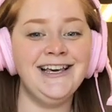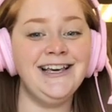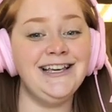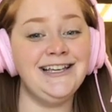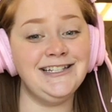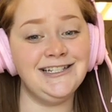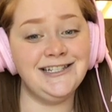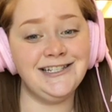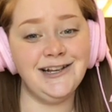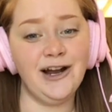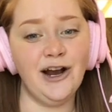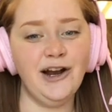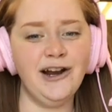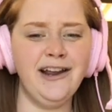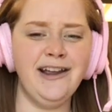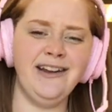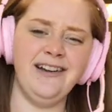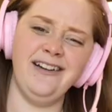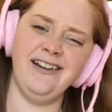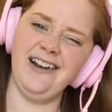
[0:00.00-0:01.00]
He
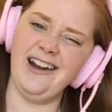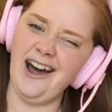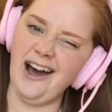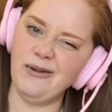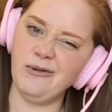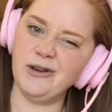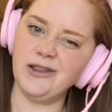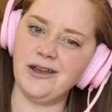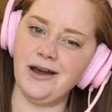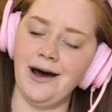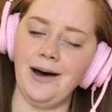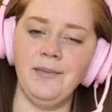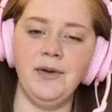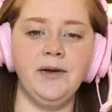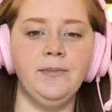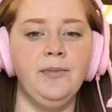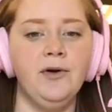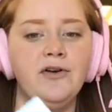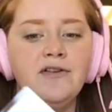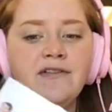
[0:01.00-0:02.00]
started not with
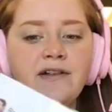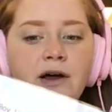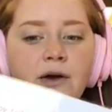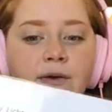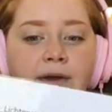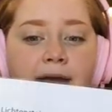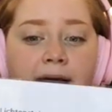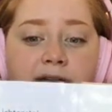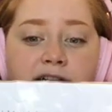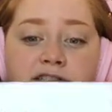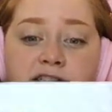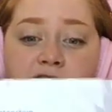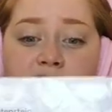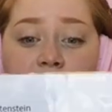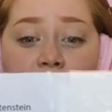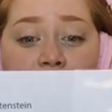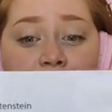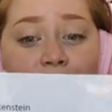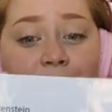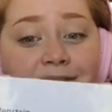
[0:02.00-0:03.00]
comic books though. He actually
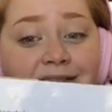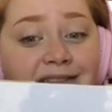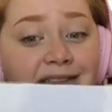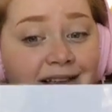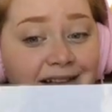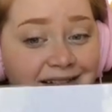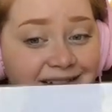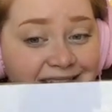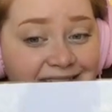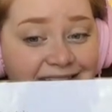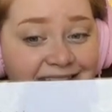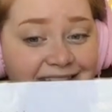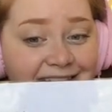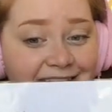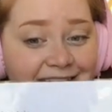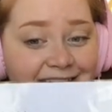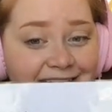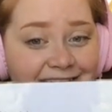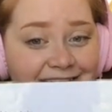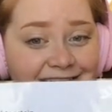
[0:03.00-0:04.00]
started with Disney
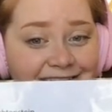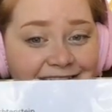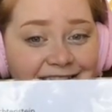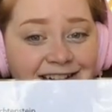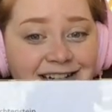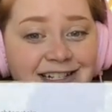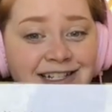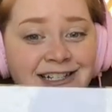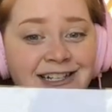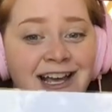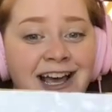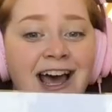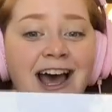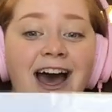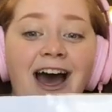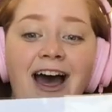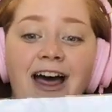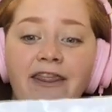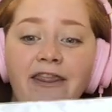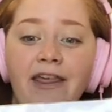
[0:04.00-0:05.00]
characters
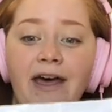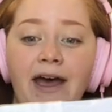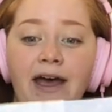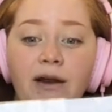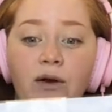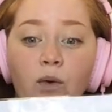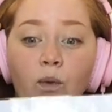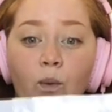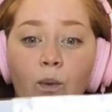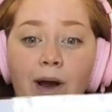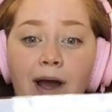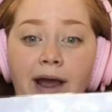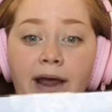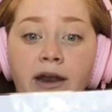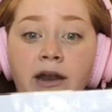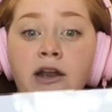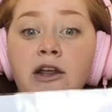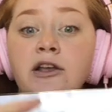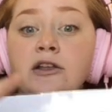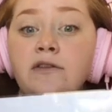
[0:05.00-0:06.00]
and then
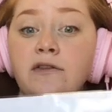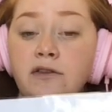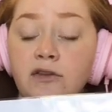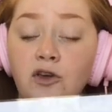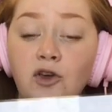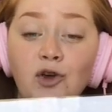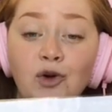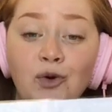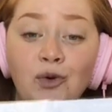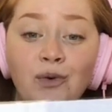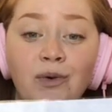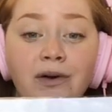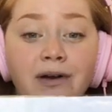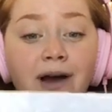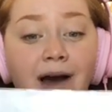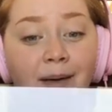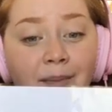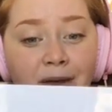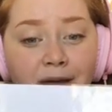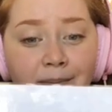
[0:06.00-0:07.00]
went to
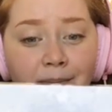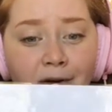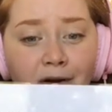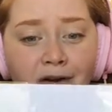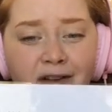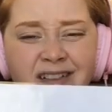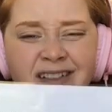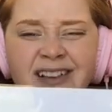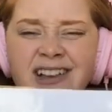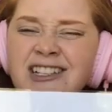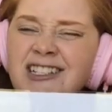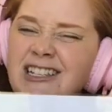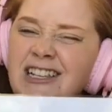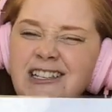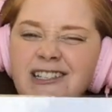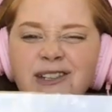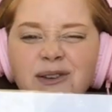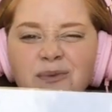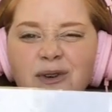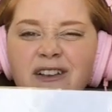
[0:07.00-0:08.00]
comic books.
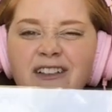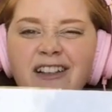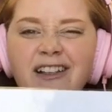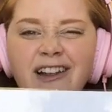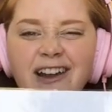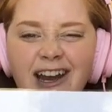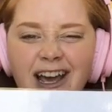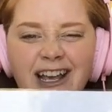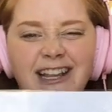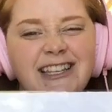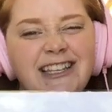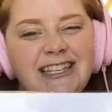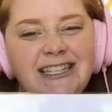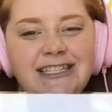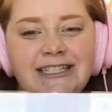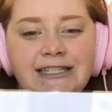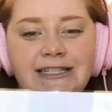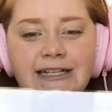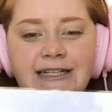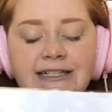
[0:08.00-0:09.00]
Since it was the
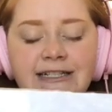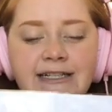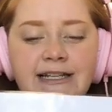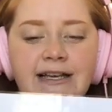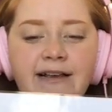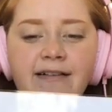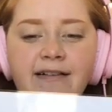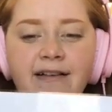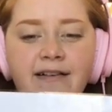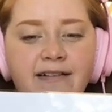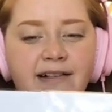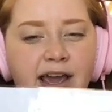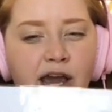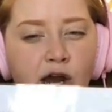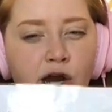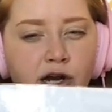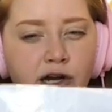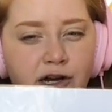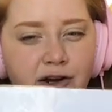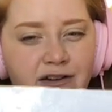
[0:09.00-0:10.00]
1960s, these
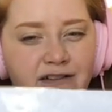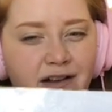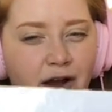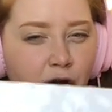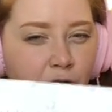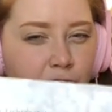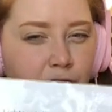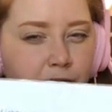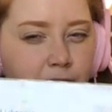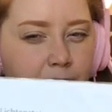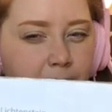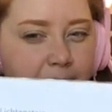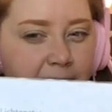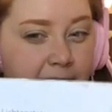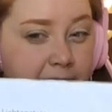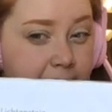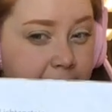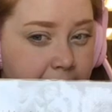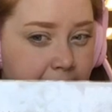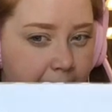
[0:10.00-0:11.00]
characters are a little
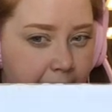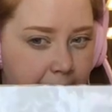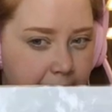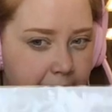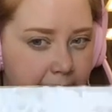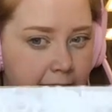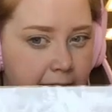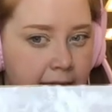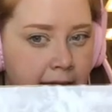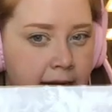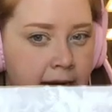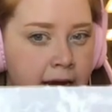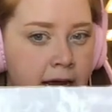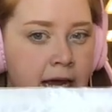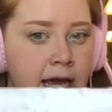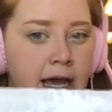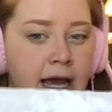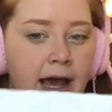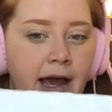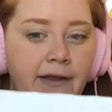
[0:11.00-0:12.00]
bit dated
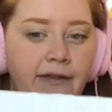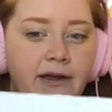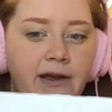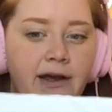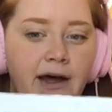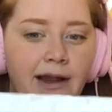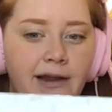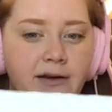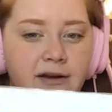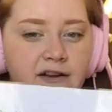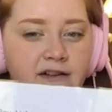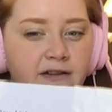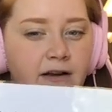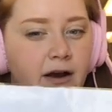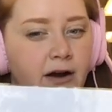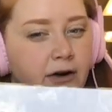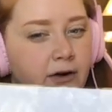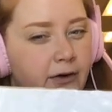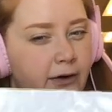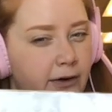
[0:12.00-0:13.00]
and the colors
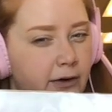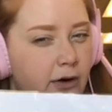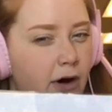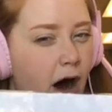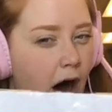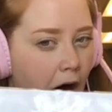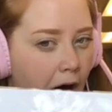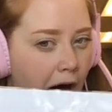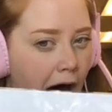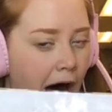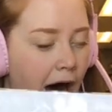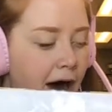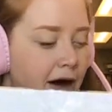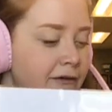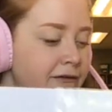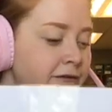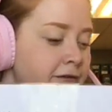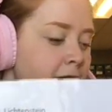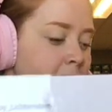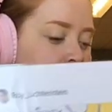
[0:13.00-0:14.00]
are a little
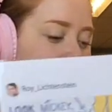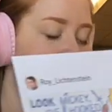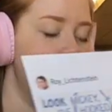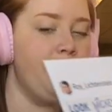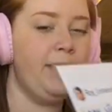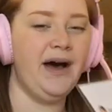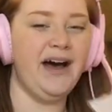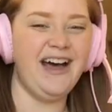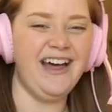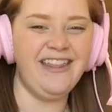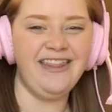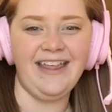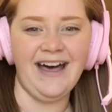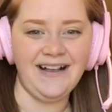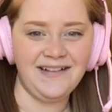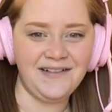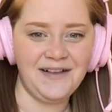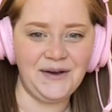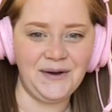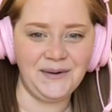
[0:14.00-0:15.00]
off, but
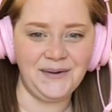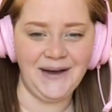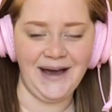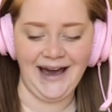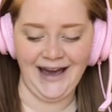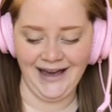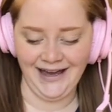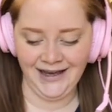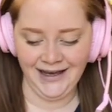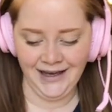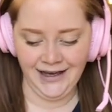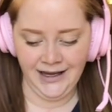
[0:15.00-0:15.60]
that's okay.